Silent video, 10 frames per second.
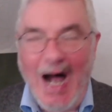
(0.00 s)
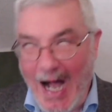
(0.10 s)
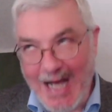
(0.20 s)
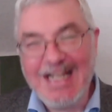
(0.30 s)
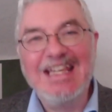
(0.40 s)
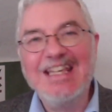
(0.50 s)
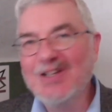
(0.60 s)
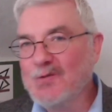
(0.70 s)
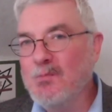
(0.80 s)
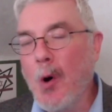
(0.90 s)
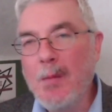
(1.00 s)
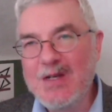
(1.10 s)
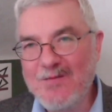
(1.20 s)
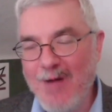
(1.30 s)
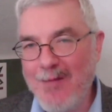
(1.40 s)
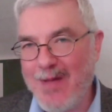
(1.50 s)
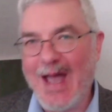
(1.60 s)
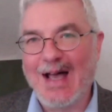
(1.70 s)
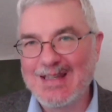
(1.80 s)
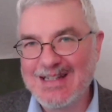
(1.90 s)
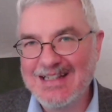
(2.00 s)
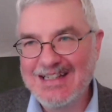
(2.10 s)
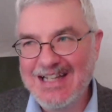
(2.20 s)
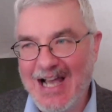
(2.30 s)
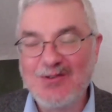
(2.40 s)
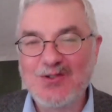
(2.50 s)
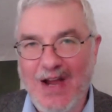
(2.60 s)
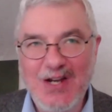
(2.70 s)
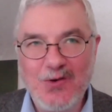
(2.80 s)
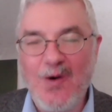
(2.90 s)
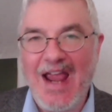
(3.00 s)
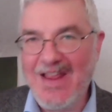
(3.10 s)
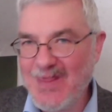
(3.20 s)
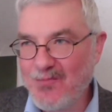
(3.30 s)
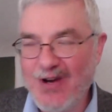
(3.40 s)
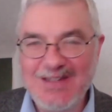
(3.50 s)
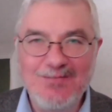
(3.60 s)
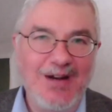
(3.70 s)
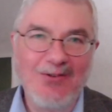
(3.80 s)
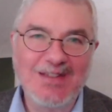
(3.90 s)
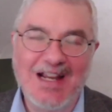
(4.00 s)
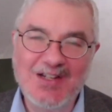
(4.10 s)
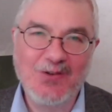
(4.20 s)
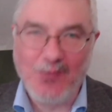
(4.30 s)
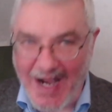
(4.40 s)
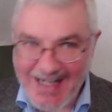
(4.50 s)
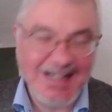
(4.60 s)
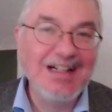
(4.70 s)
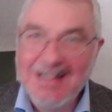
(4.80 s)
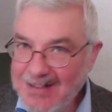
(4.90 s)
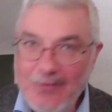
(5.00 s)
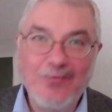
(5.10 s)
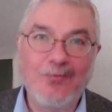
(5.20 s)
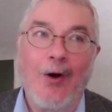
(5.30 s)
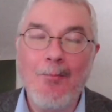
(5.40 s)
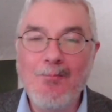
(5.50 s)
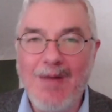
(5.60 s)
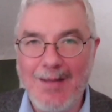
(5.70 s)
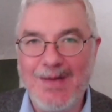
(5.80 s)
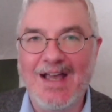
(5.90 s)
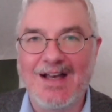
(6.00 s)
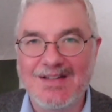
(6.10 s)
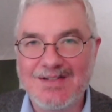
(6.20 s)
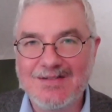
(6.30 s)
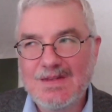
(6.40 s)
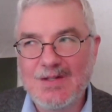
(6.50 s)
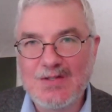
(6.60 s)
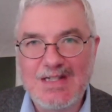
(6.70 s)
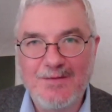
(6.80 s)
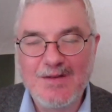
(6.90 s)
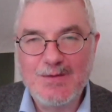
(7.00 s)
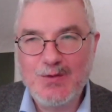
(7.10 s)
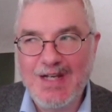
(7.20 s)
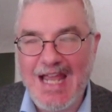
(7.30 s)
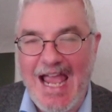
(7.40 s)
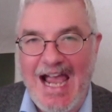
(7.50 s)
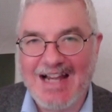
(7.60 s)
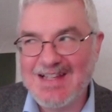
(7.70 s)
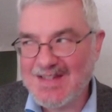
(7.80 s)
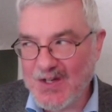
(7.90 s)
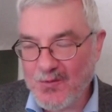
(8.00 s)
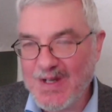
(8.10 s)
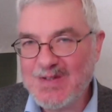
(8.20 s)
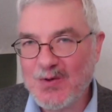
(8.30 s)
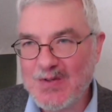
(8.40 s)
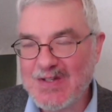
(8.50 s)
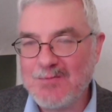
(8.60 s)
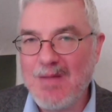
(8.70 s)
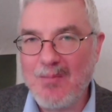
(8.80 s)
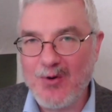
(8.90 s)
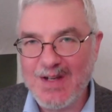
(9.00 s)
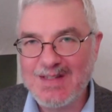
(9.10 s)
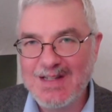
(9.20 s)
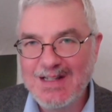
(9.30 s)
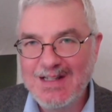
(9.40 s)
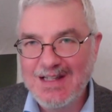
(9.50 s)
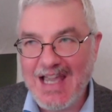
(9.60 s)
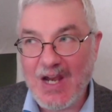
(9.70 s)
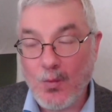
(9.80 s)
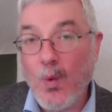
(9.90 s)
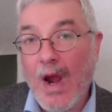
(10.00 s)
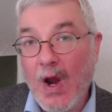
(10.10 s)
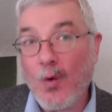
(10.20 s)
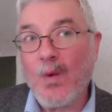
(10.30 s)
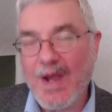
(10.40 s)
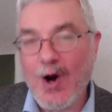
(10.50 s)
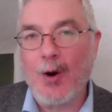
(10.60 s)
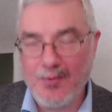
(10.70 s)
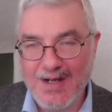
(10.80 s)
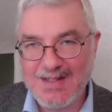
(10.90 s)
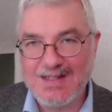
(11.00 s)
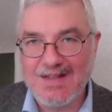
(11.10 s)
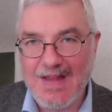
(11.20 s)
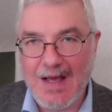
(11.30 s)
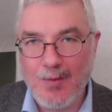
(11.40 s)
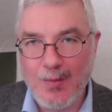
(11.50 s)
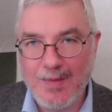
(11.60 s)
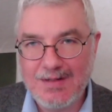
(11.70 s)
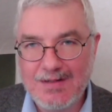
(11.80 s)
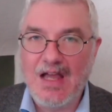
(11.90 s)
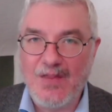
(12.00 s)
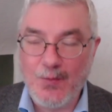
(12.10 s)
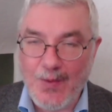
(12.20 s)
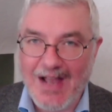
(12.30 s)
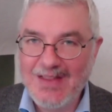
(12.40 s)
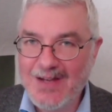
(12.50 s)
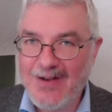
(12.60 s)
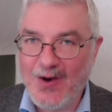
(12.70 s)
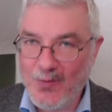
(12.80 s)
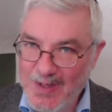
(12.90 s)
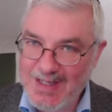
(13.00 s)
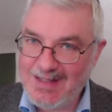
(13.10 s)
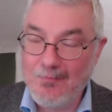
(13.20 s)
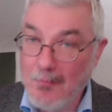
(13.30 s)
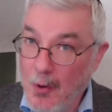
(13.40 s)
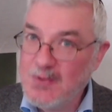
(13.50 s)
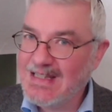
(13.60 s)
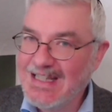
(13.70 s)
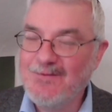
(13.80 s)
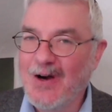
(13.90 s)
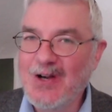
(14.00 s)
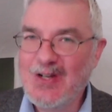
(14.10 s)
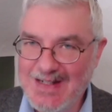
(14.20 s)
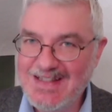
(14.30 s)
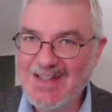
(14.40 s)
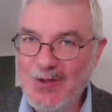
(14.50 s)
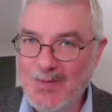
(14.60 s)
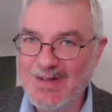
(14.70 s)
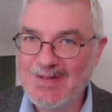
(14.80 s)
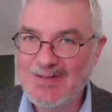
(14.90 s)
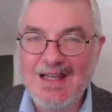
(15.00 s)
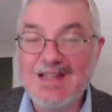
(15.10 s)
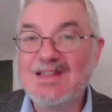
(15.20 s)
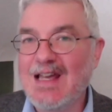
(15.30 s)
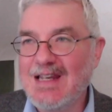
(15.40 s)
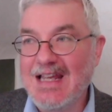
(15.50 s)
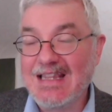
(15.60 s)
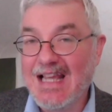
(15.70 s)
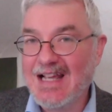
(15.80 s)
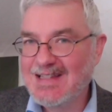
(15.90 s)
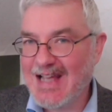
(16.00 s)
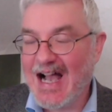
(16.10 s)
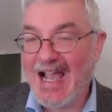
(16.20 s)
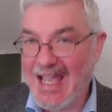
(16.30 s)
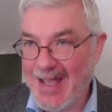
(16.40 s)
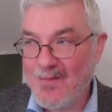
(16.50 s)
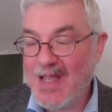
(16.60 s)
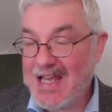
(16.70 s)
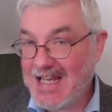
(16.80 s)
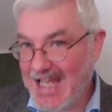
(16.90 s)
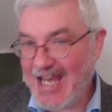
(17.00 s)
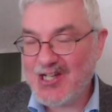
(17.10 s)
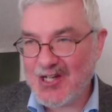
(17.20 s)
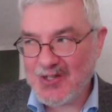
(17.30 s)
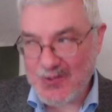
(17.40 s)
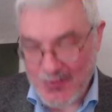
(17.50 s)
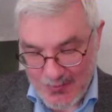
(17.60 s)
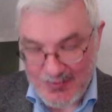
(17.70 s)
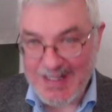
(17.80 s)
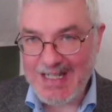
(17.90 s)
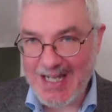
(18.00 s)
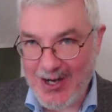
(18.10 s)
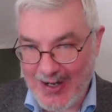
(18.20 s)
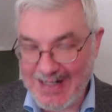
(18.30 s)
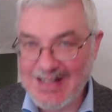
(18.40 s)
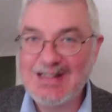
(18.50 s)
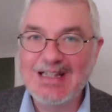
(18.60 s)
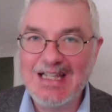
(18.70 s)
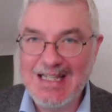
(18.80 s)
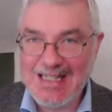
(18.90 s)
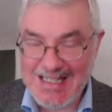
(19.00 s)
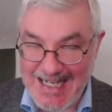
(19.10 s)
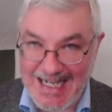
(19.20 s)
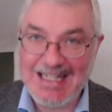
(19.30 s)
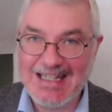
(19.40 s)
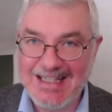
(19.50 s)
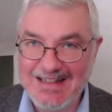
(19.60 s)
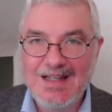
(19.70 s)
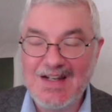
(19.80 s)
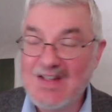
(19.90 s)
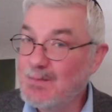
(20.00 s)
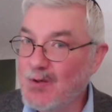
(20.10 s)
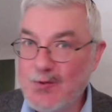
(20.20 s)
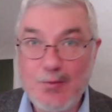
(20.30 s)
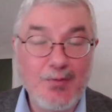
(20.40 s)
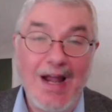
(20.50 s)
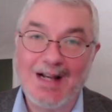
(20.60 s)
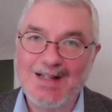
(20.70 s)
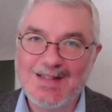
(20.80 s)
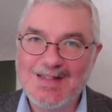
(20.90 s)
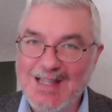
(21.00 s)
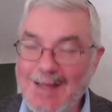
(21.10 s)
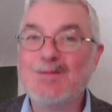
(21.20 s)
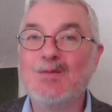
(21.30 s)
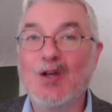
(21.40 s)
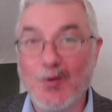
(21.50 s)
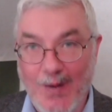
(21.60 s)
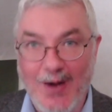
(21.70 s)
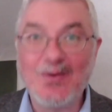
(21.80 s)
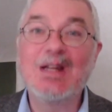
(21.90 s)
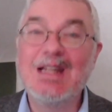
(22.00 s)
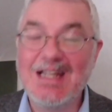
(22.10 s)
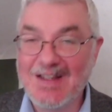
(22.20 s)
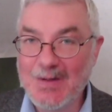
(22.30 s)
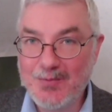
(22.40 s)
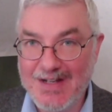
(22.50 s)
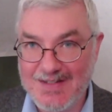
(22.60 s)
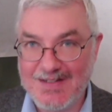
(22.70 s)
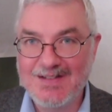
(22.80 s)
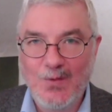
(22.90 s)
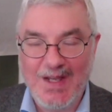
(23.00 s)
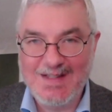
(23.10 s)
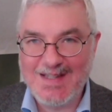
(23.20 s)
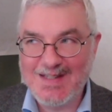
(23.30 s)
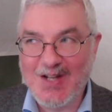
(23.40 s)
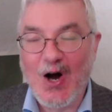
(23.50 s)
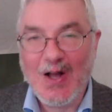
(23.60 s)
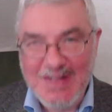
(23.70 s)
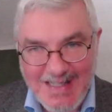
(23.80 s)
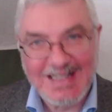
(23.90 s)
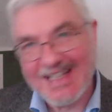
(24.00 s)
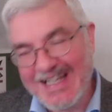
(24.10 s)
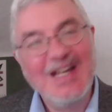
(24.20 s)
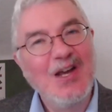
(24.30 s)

unhealed moment of my past. I was trying to write in the present, but I was actually writing from my past. There's a difference between accessing resources and memories and where we are present in that moment. And the reality of how we mostly function as humans is that unless I am engaging truly, honestly, daily in a spiritual practice that keeps me grounded in the present, we exist constantly